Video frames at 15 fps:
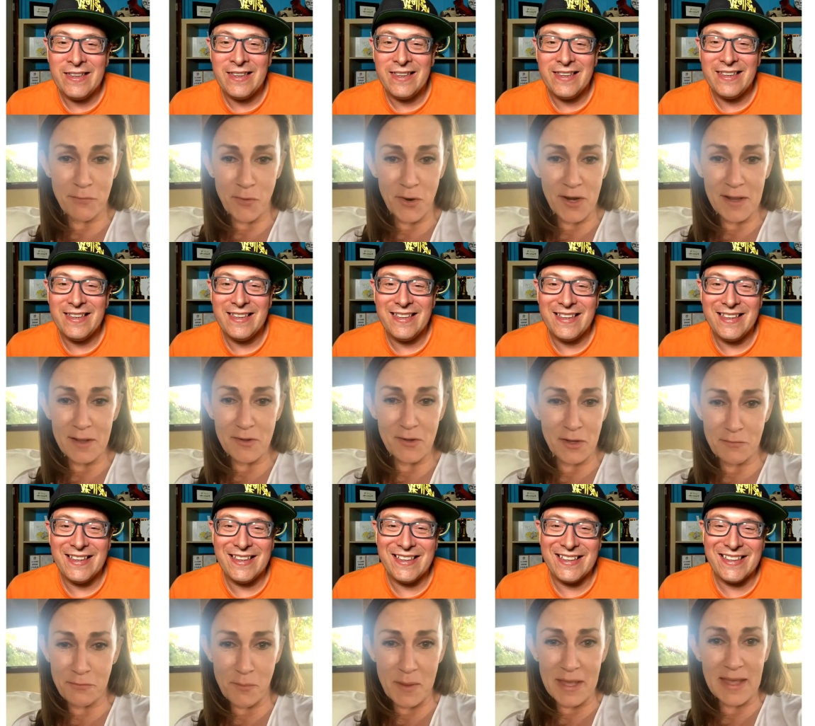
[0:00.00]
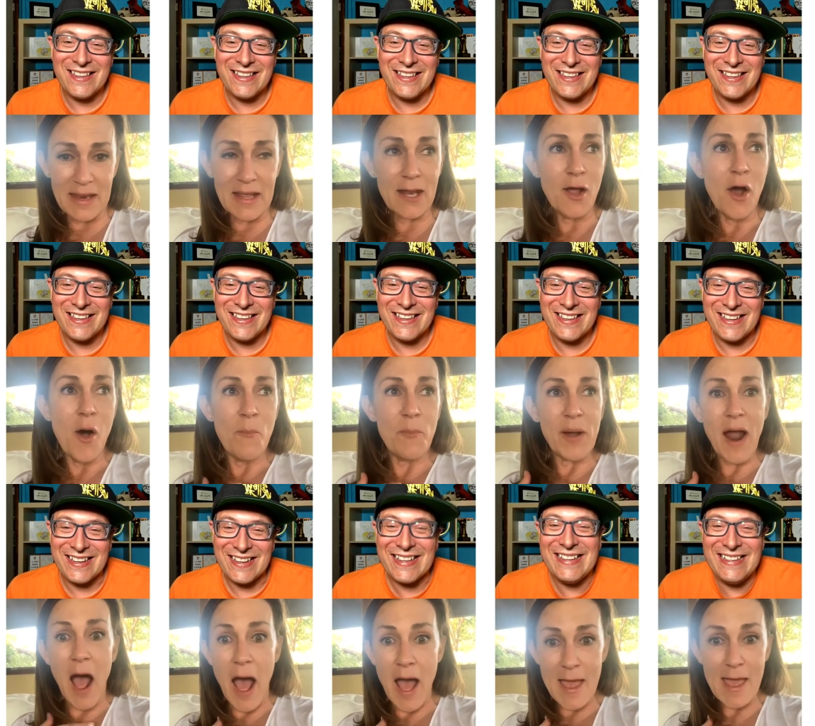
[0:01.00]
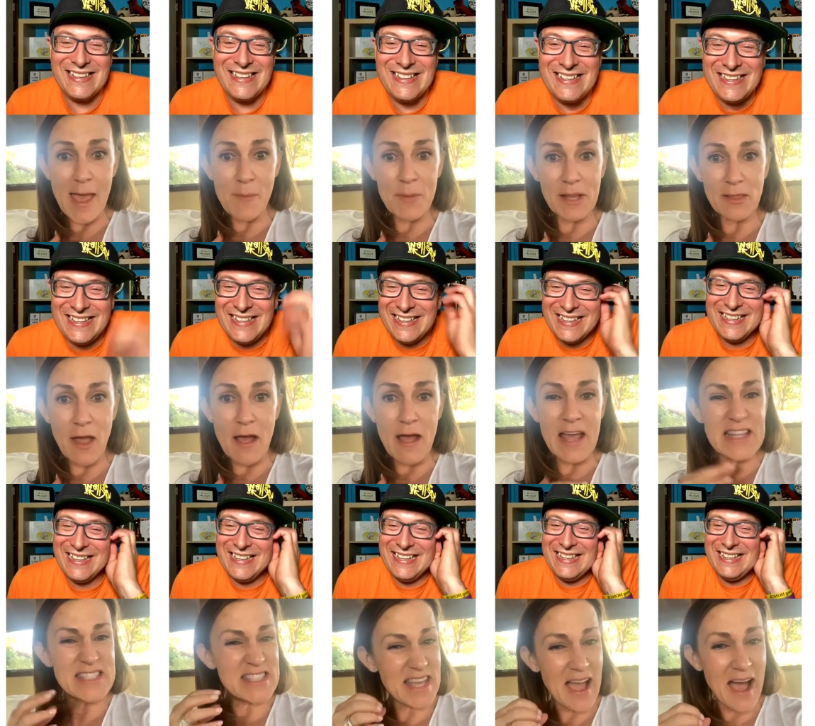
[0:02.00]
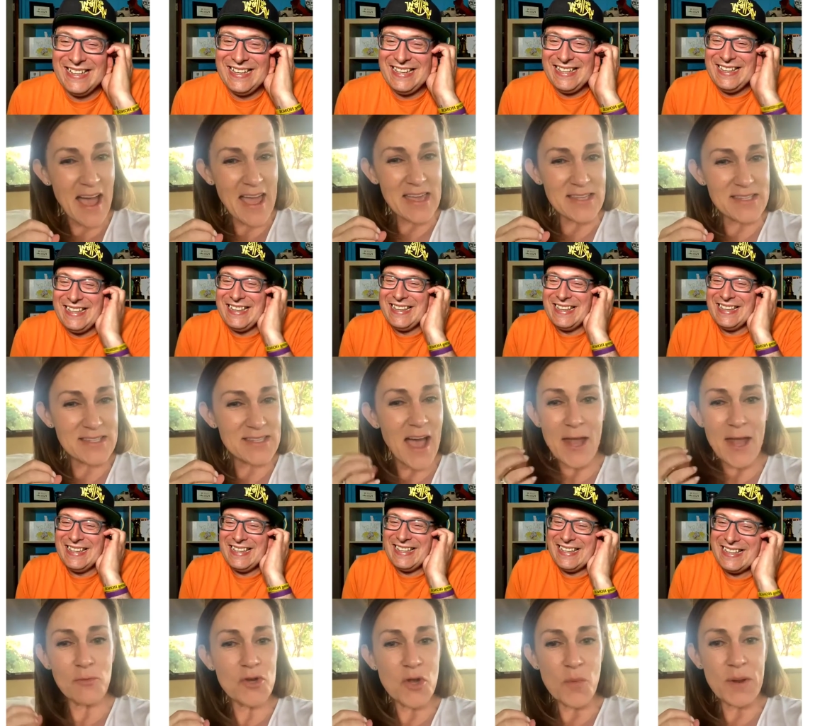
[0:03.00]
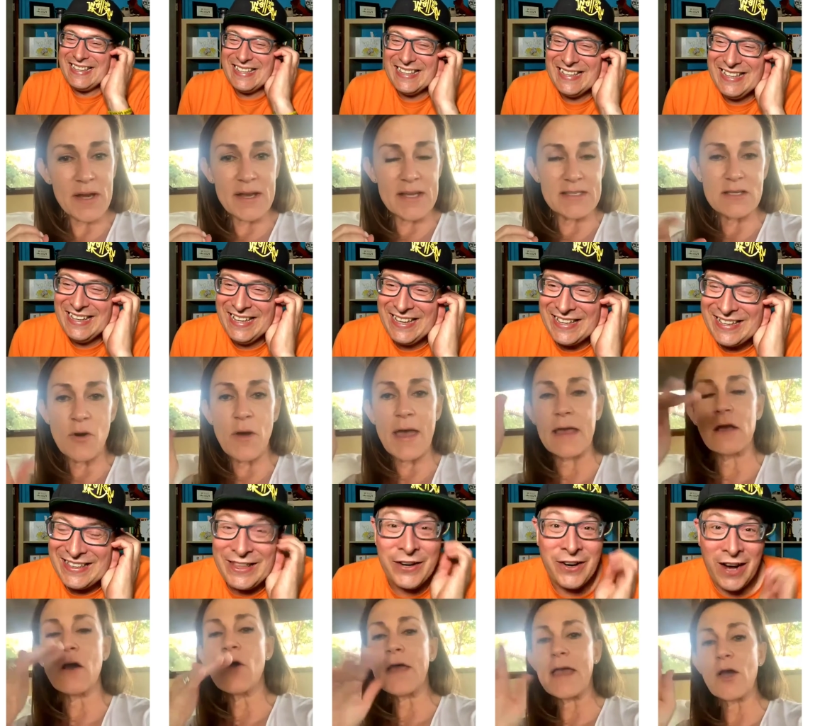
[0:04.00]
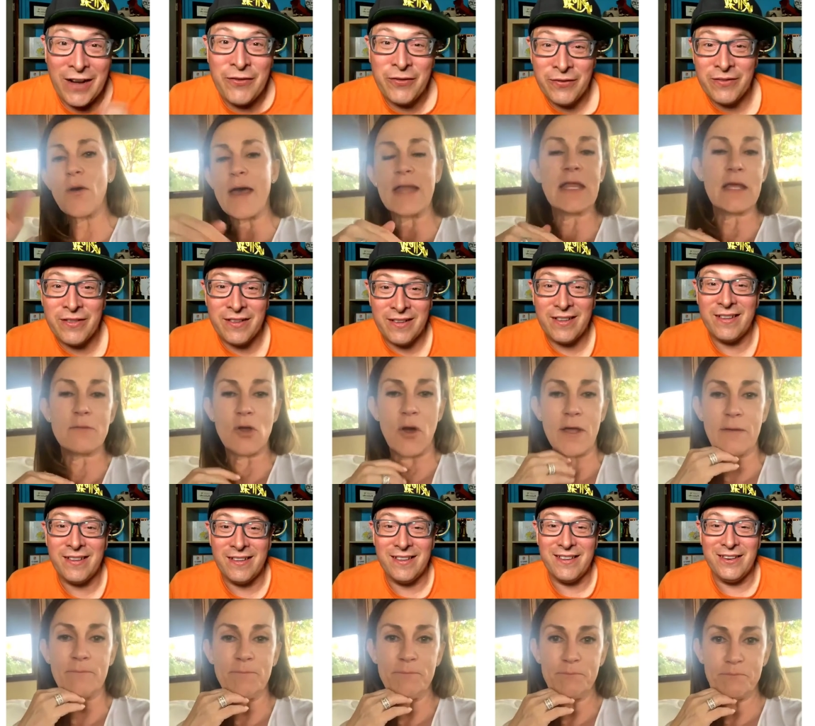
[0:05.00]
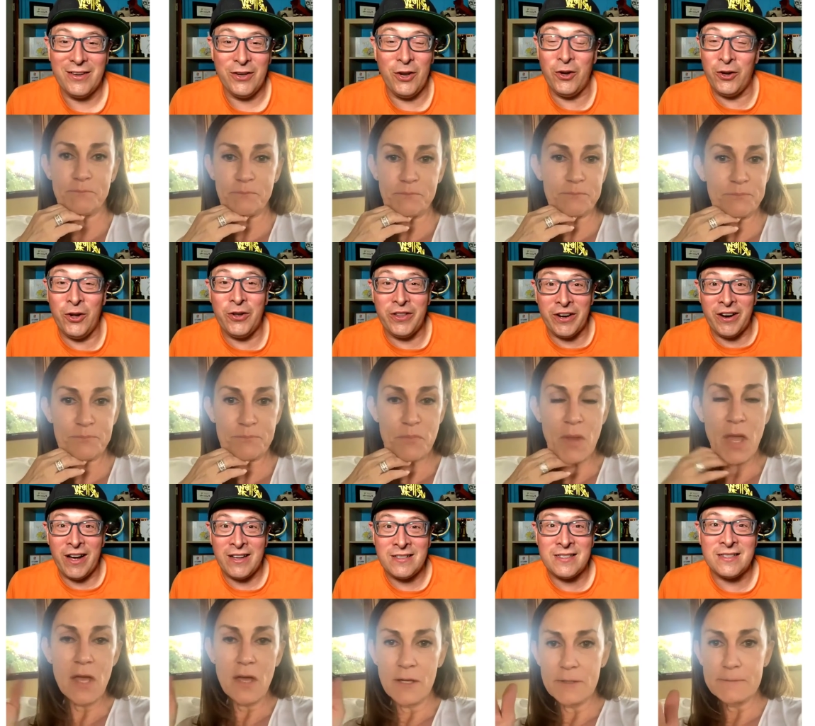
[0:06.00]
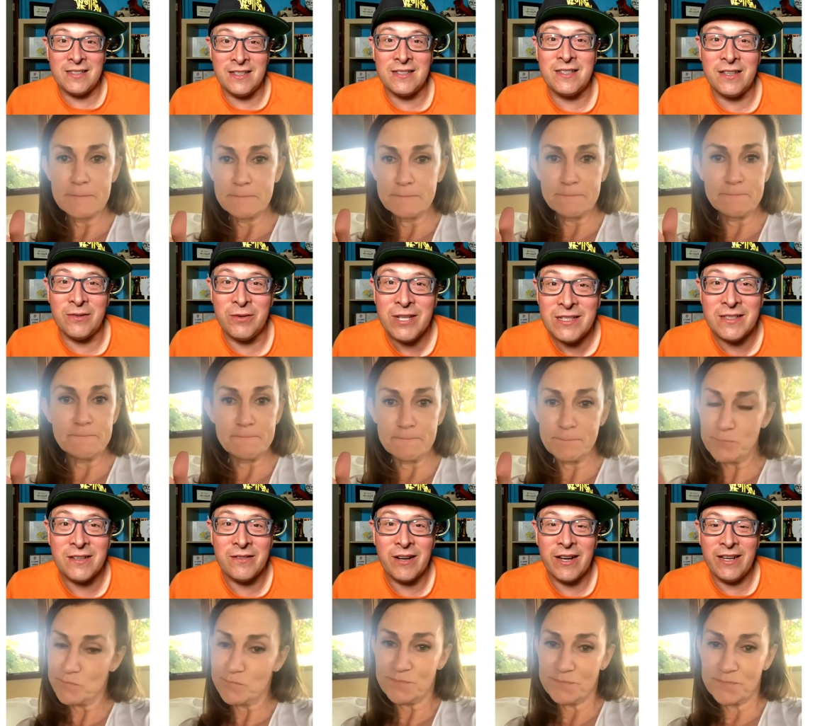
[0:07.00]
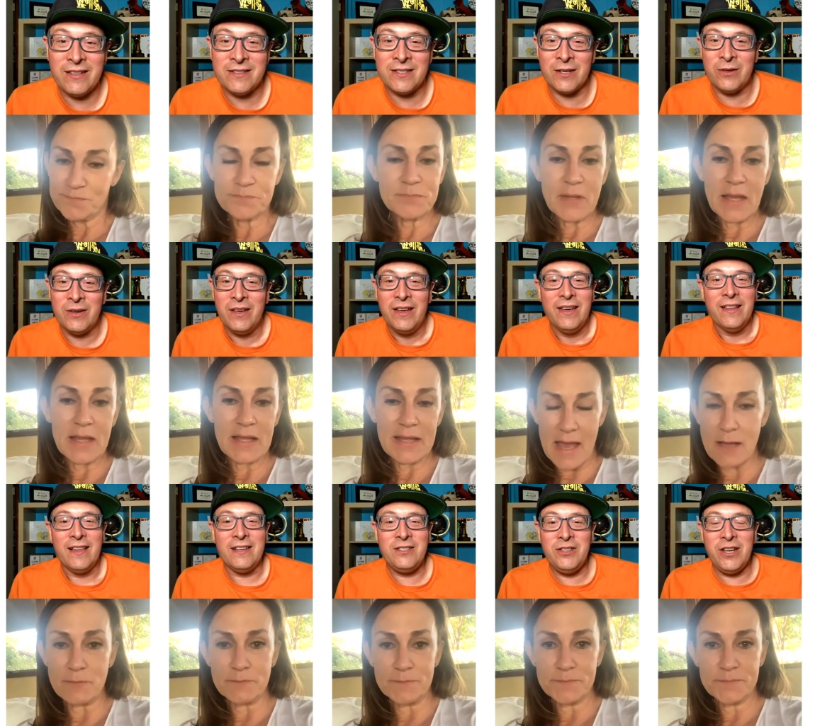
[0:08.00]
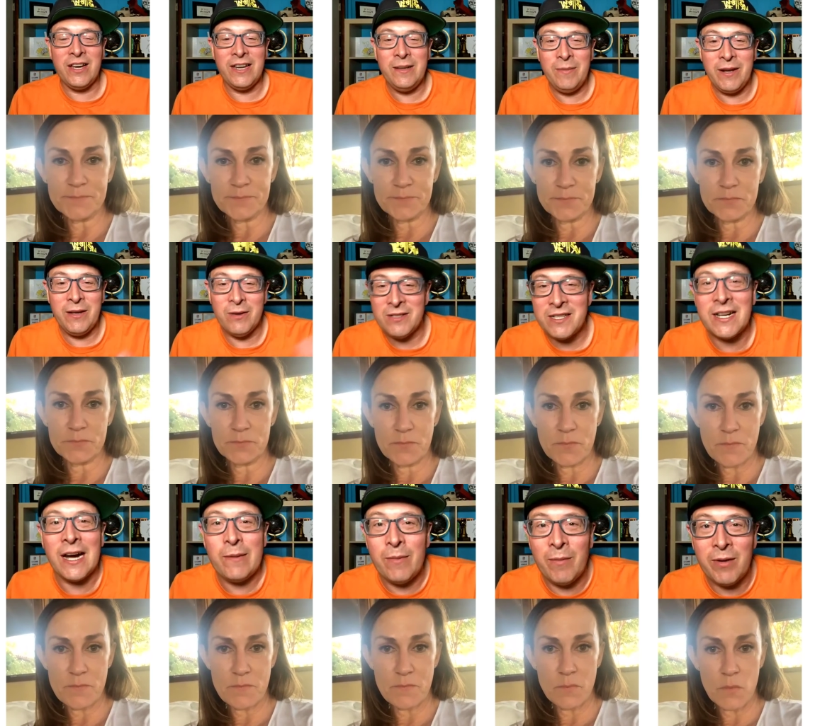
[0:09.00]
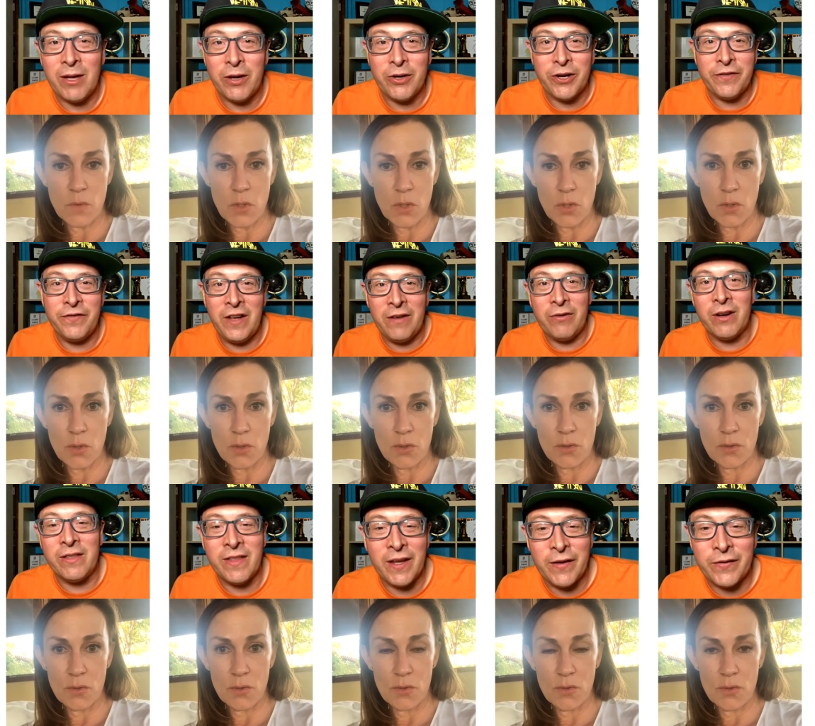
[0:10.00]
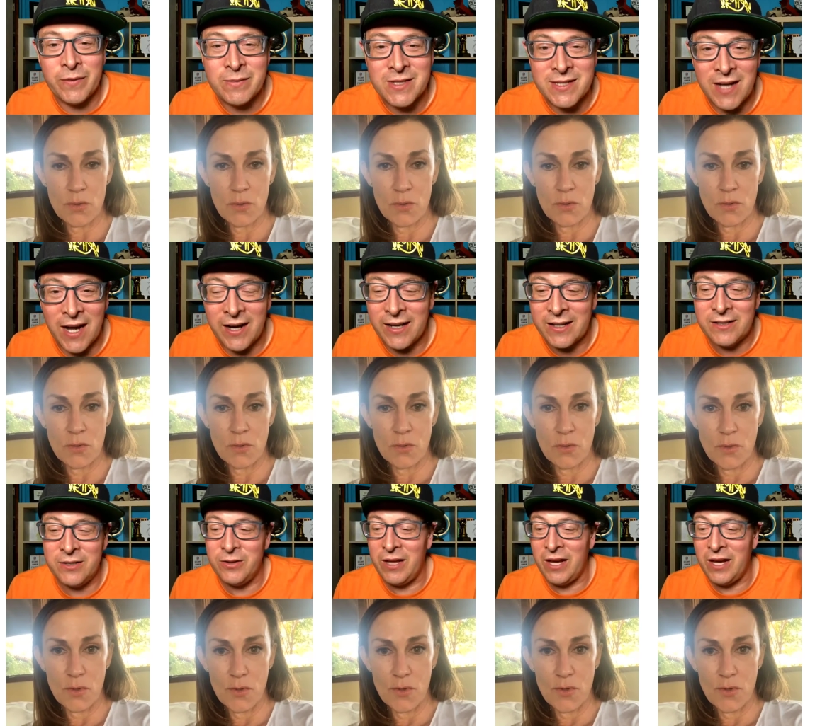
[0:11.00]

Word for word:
Speaker 1: it, good for me in it, but I am in. love. It's the ice. I don't know what it is. Oh, hey, okay, there, go ahead. Keep going.
Speaker 2: No, no, their ice is, is the reason, right? So yeah, let's see. anybody wants to comment below your favorite thing from Sonic? Do that